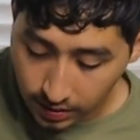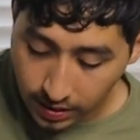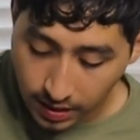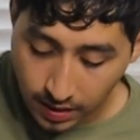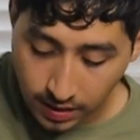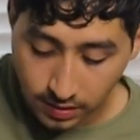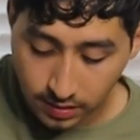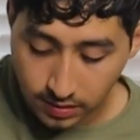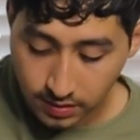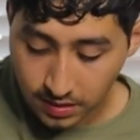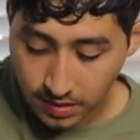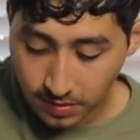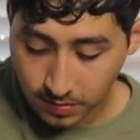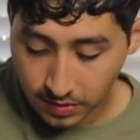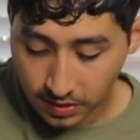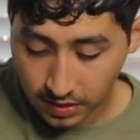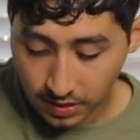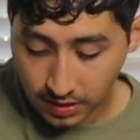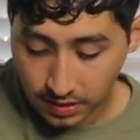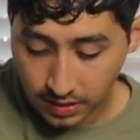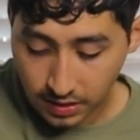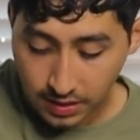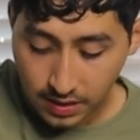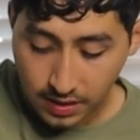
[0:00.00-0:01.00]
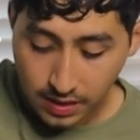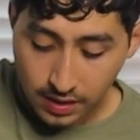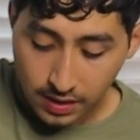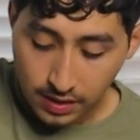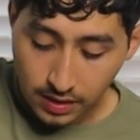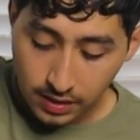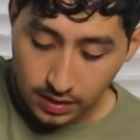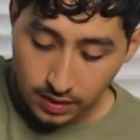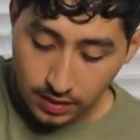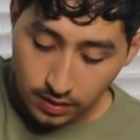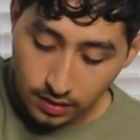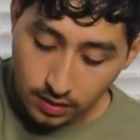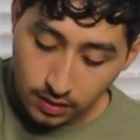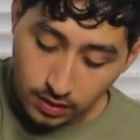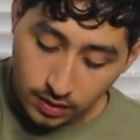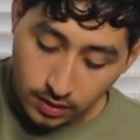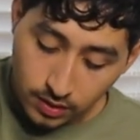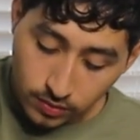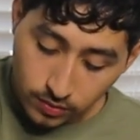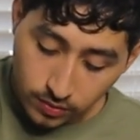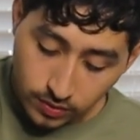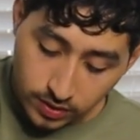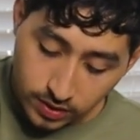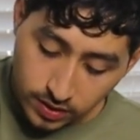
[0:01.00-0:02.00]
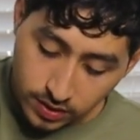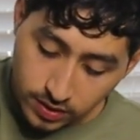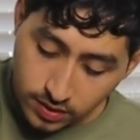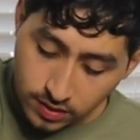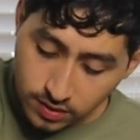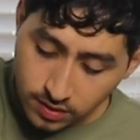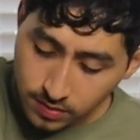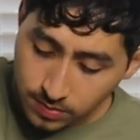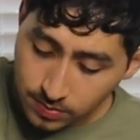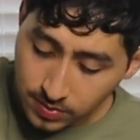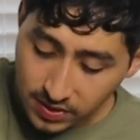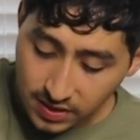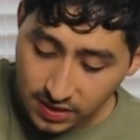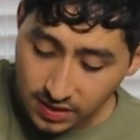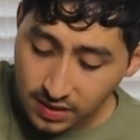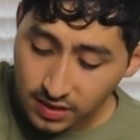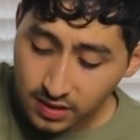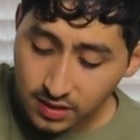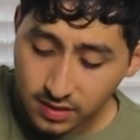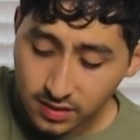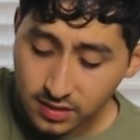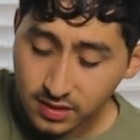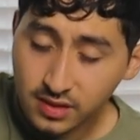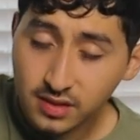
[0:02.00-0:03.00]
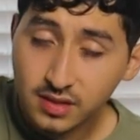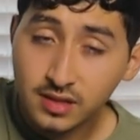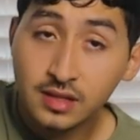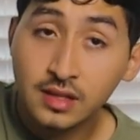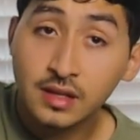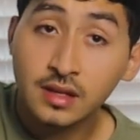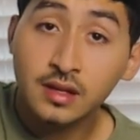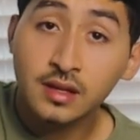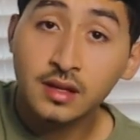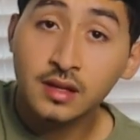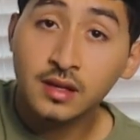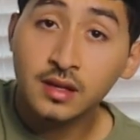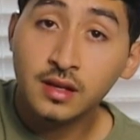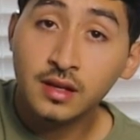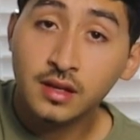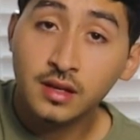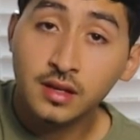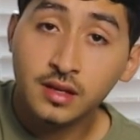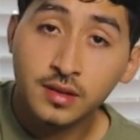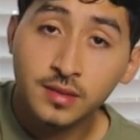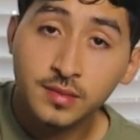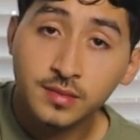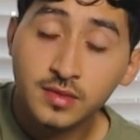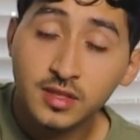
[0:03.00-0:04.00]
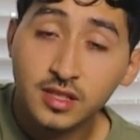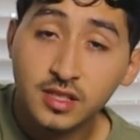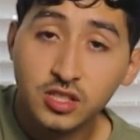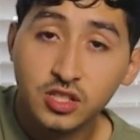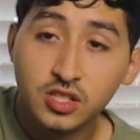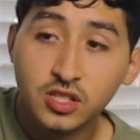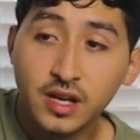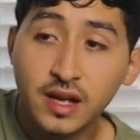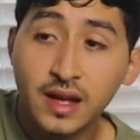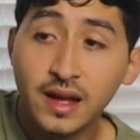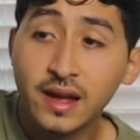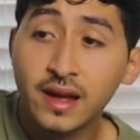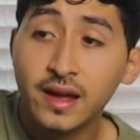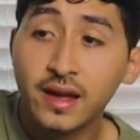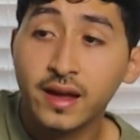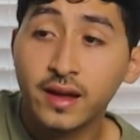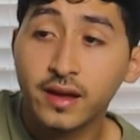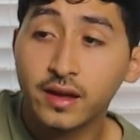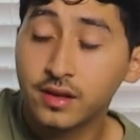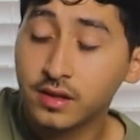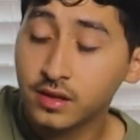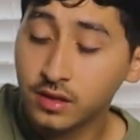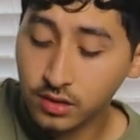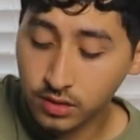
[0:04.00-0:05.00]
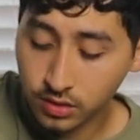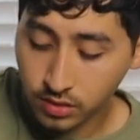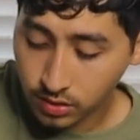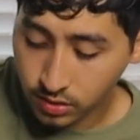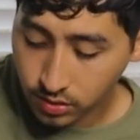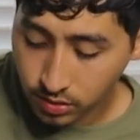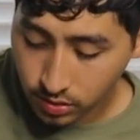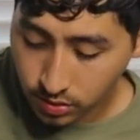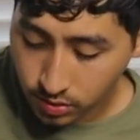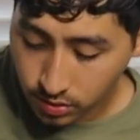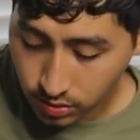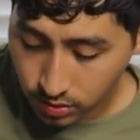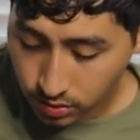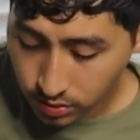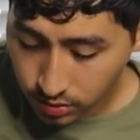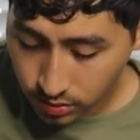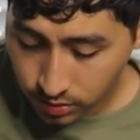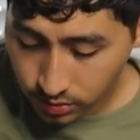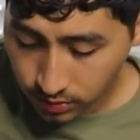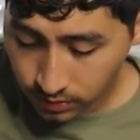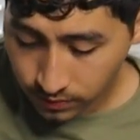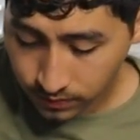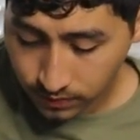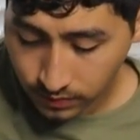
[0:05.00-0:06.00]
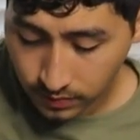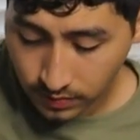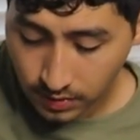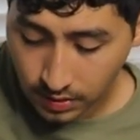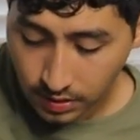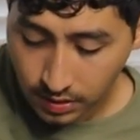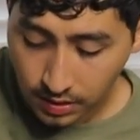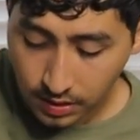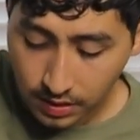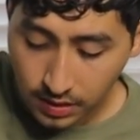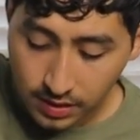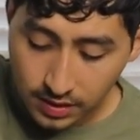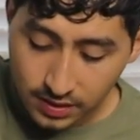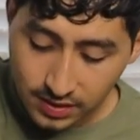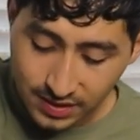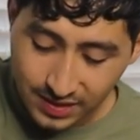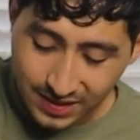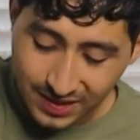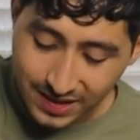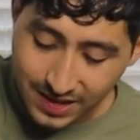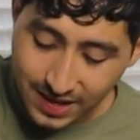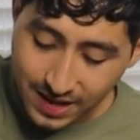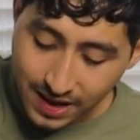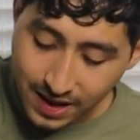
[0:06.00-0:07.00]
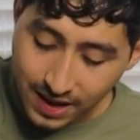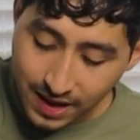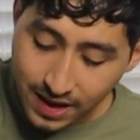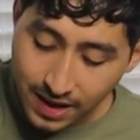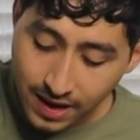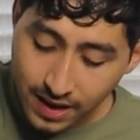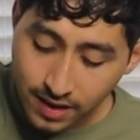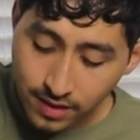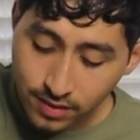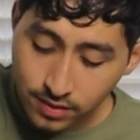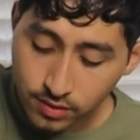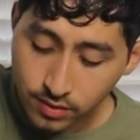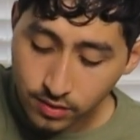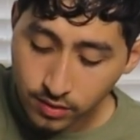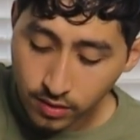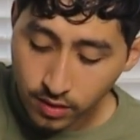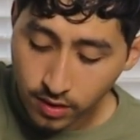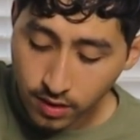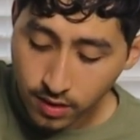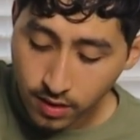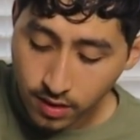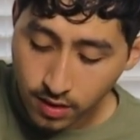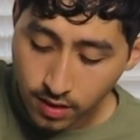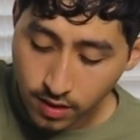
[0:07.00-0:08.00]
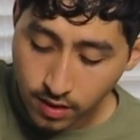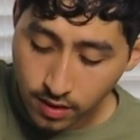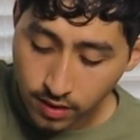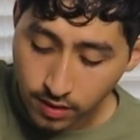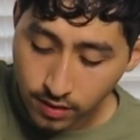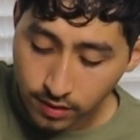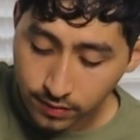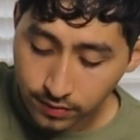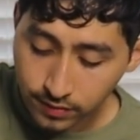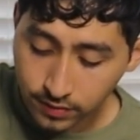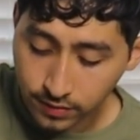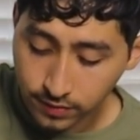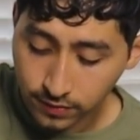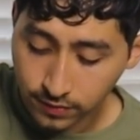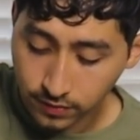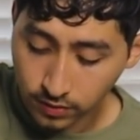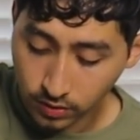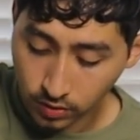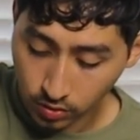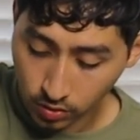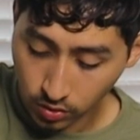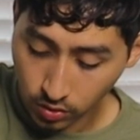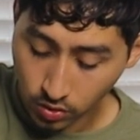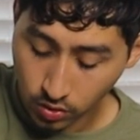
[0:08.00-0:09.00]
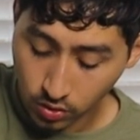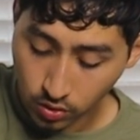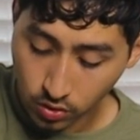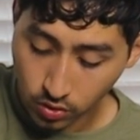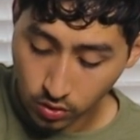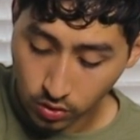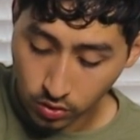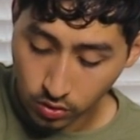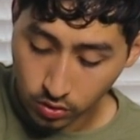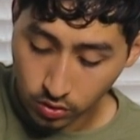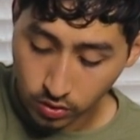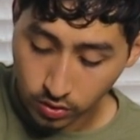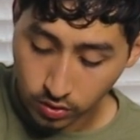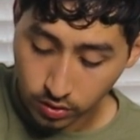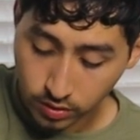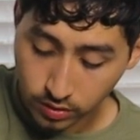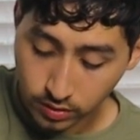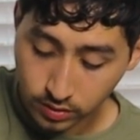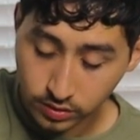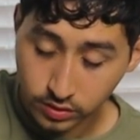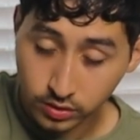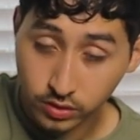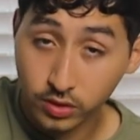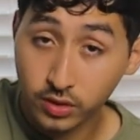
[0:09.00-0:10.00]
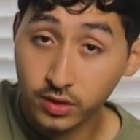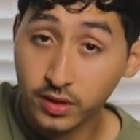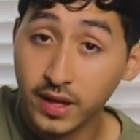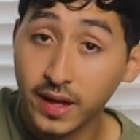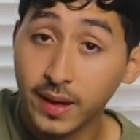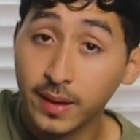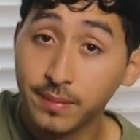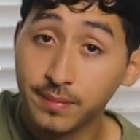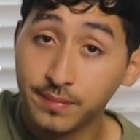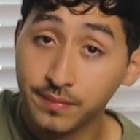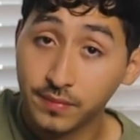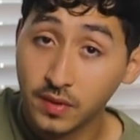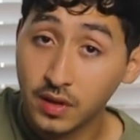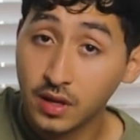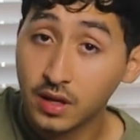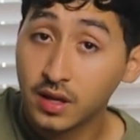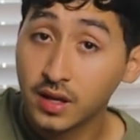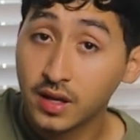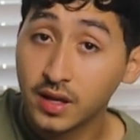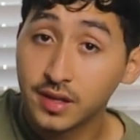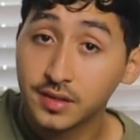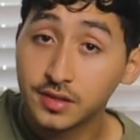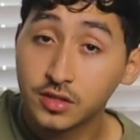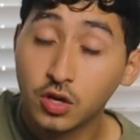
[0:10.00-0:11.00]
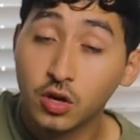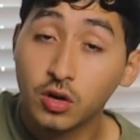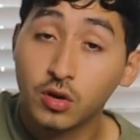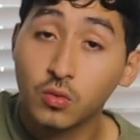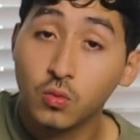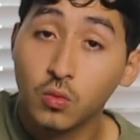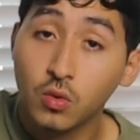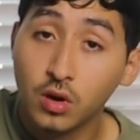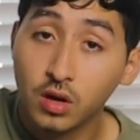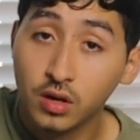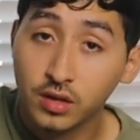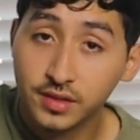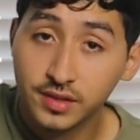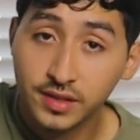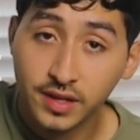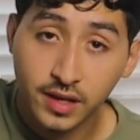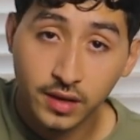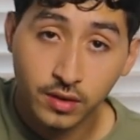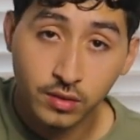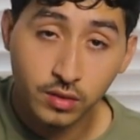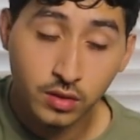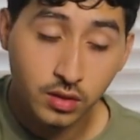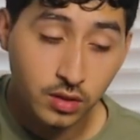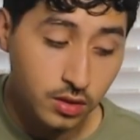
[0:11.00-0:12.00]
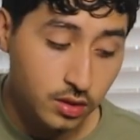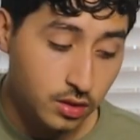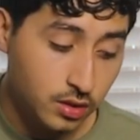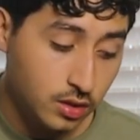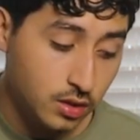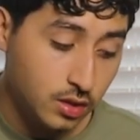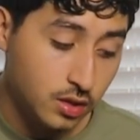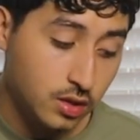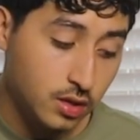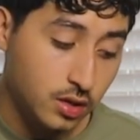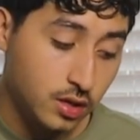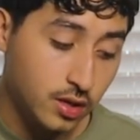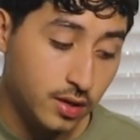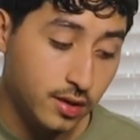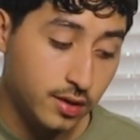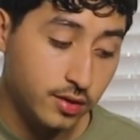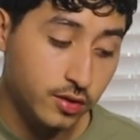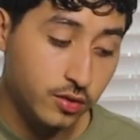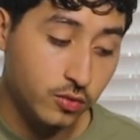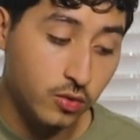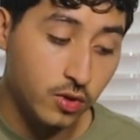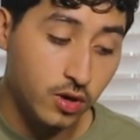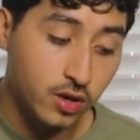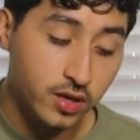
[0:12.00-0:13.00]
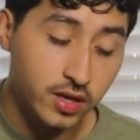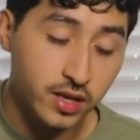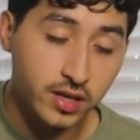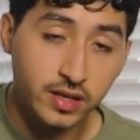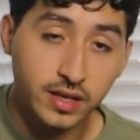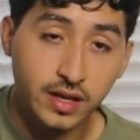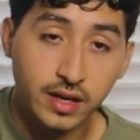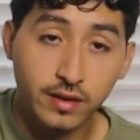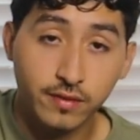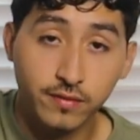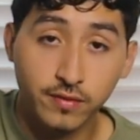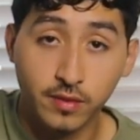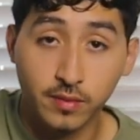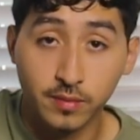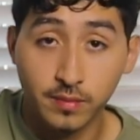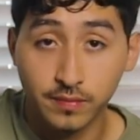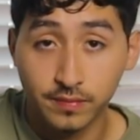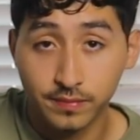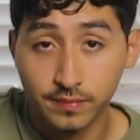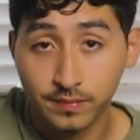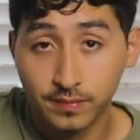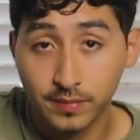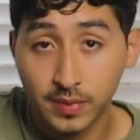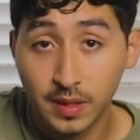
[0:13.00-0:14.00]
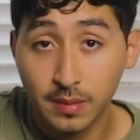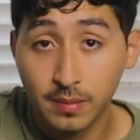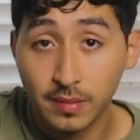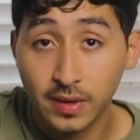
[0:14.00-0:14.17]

again the same thing. When the pieces seem to shatter, to gather off the floor. So that is called a walk down. You're walking down from B